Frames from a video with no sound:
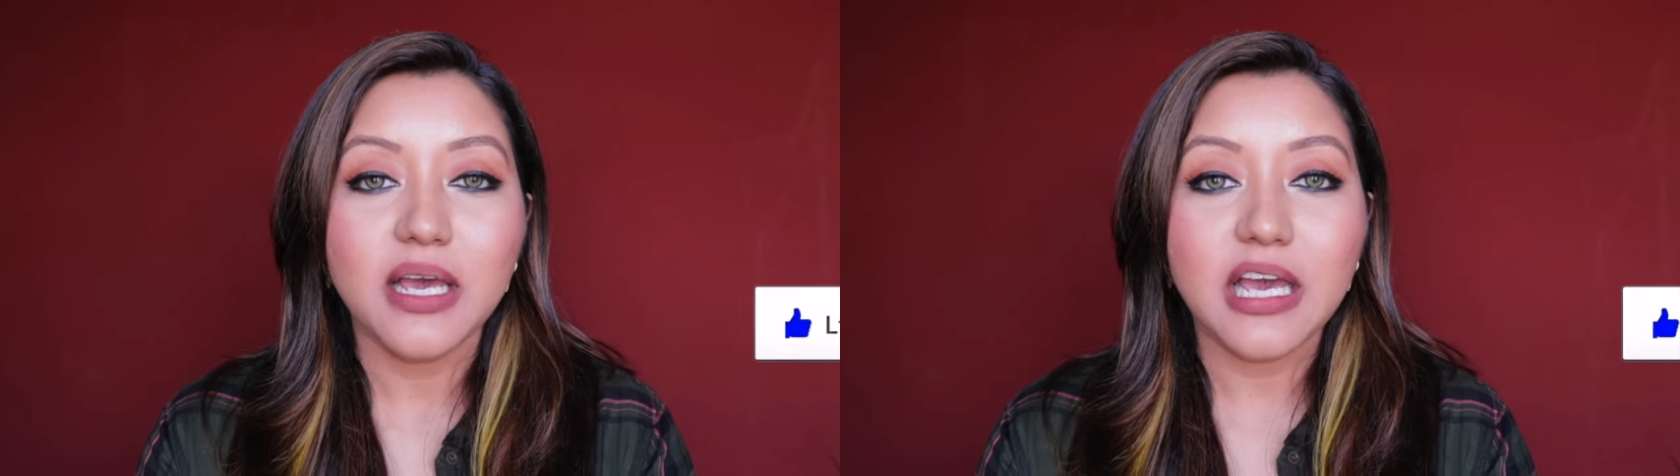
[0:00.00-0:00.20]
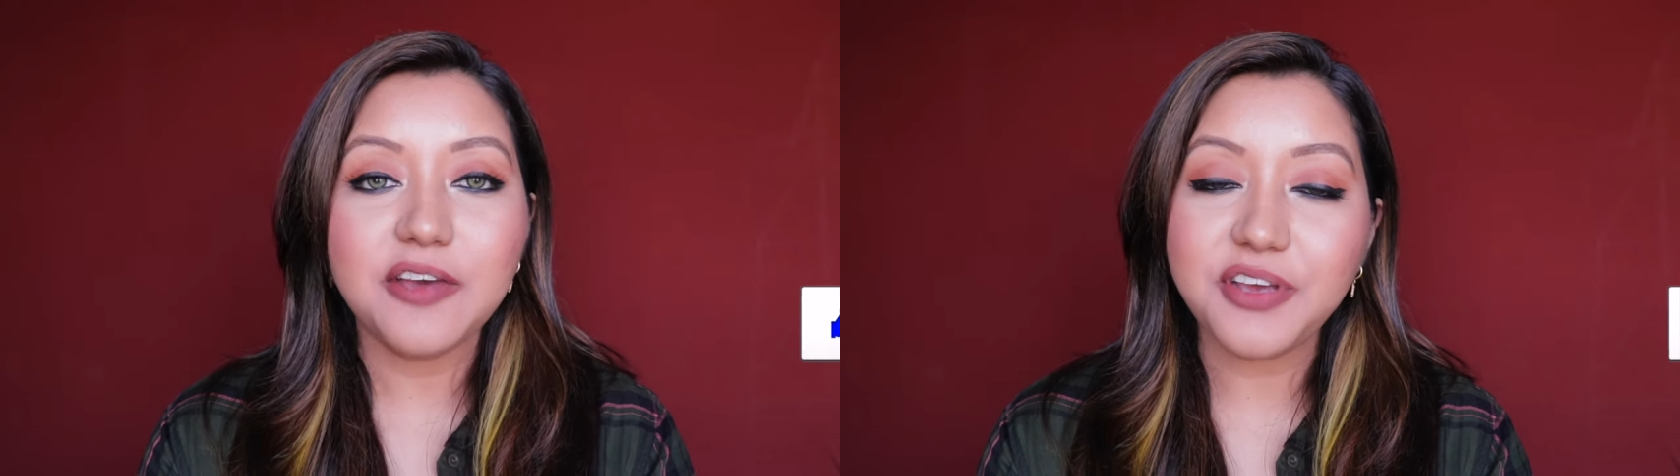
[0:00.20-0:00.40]

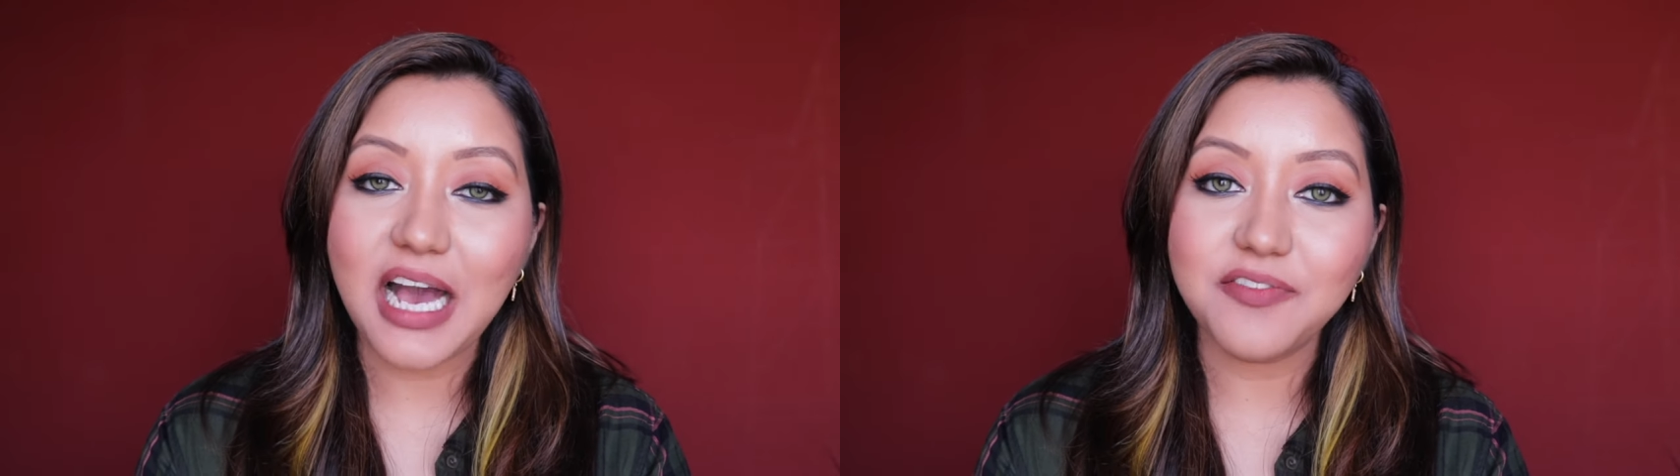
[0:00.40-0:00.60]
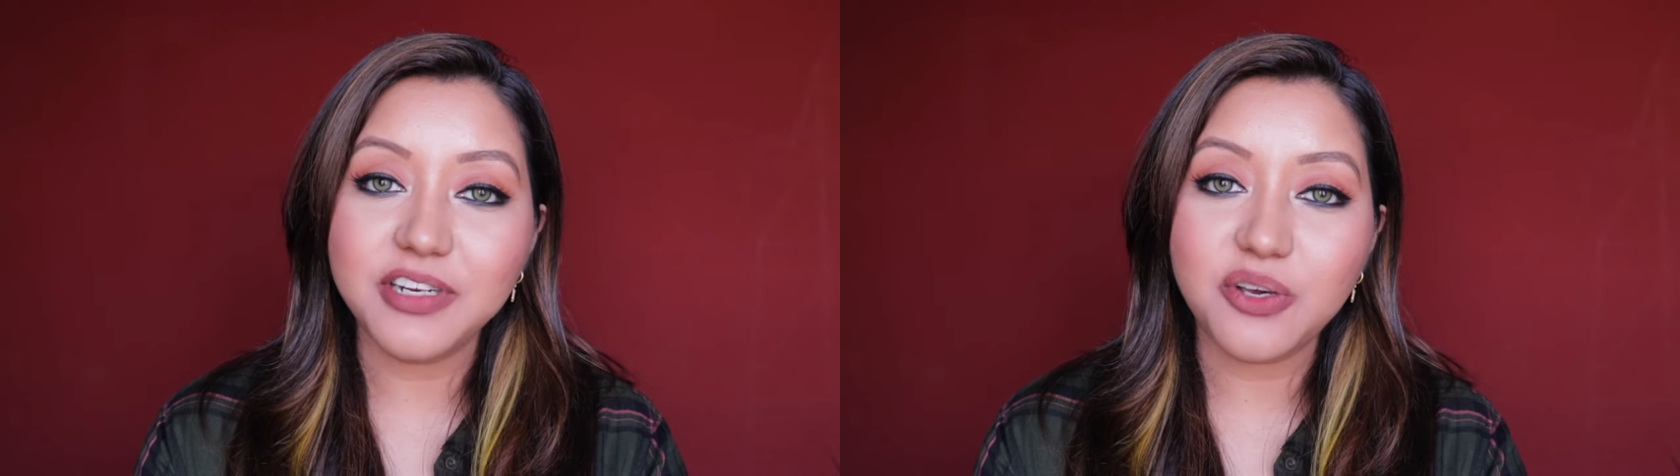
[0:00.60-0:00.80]
If you
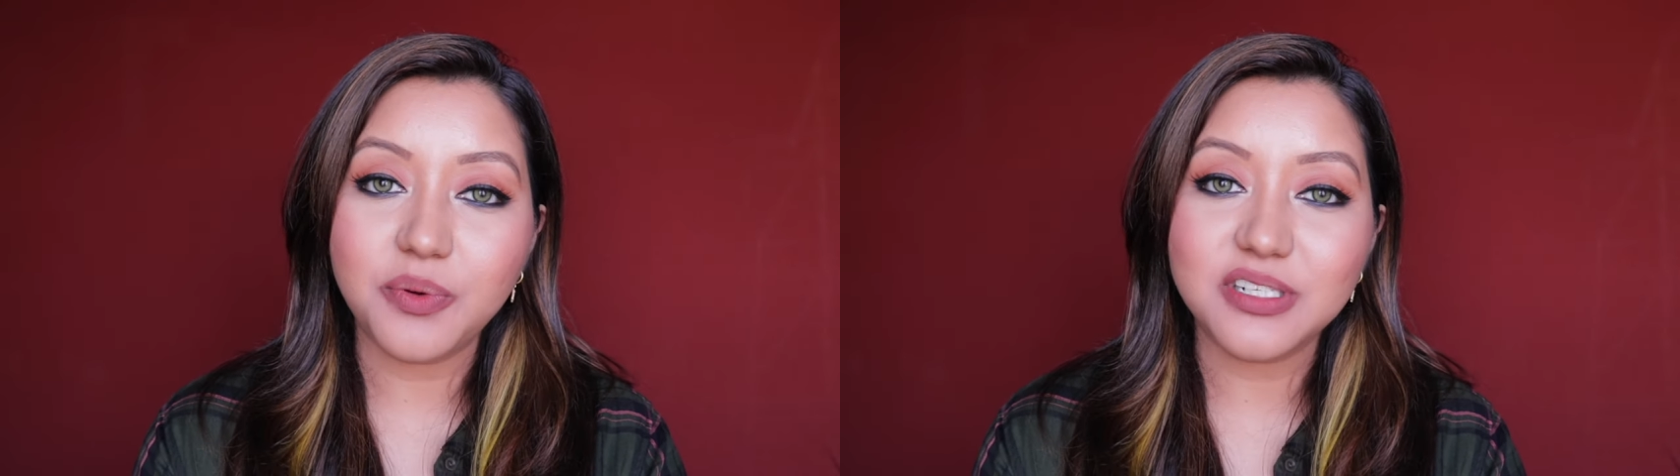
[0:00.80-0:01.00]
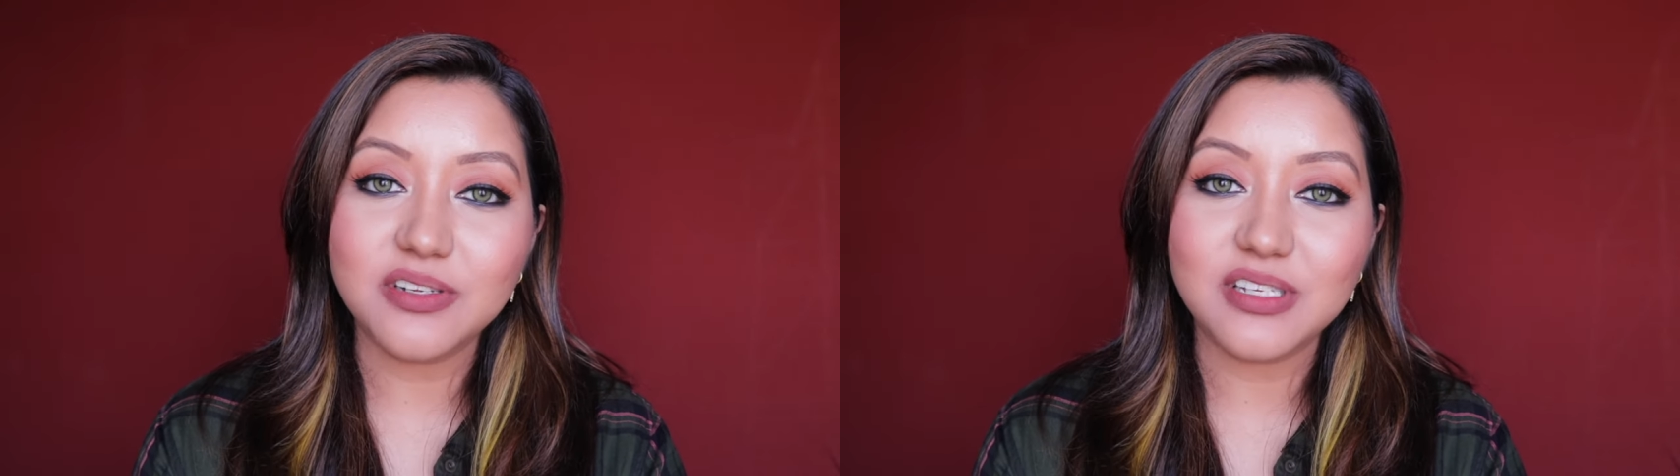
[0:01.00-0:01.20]
have any
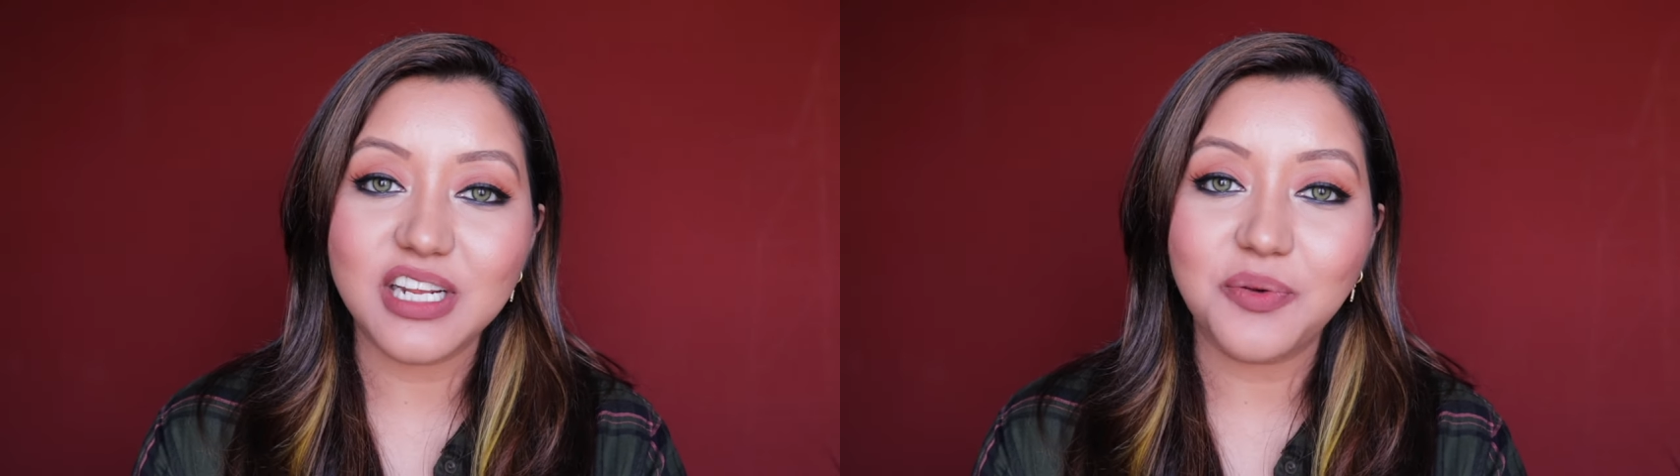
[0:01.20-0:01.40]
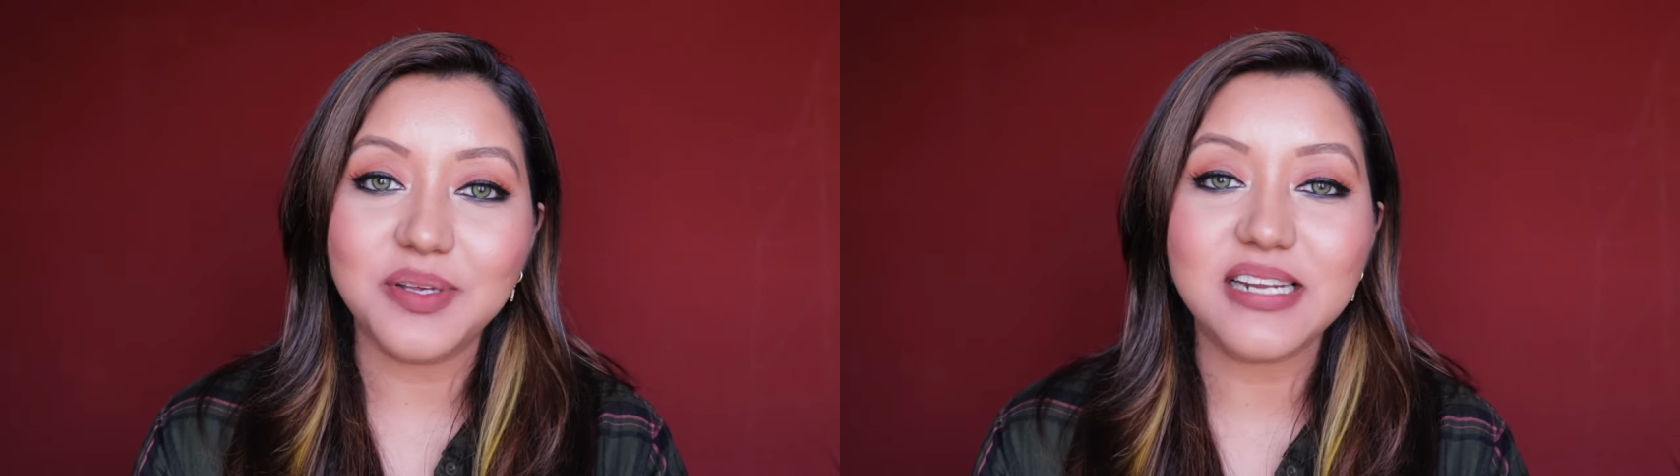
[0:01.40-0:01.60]
questions or
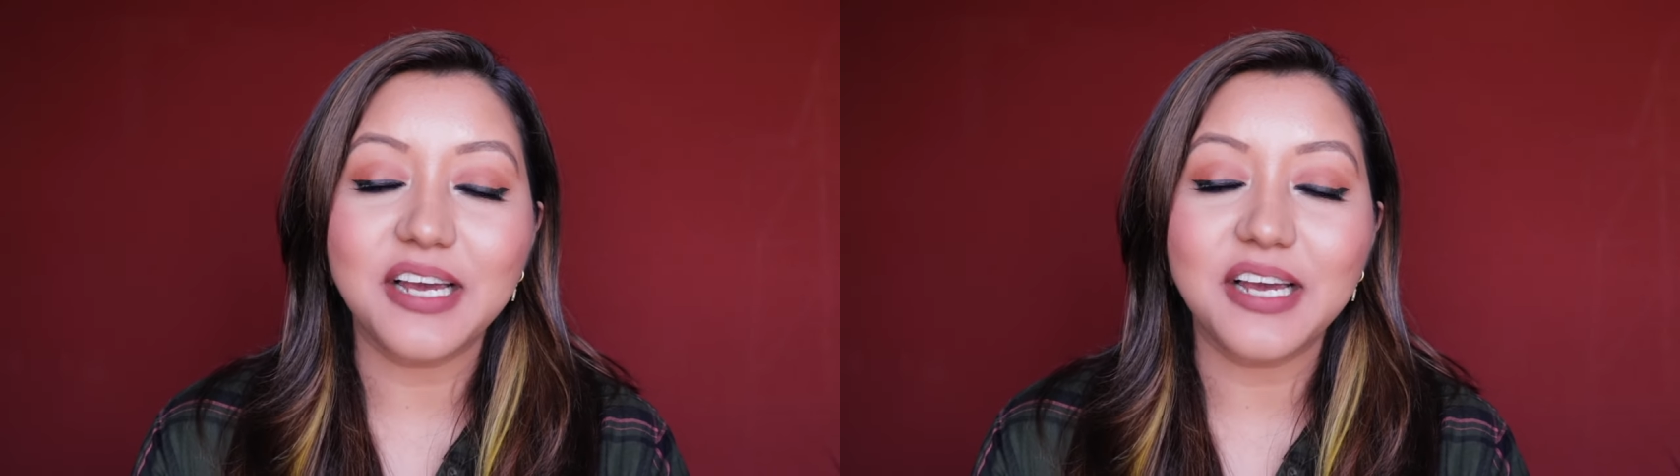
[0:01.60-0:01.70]
requests,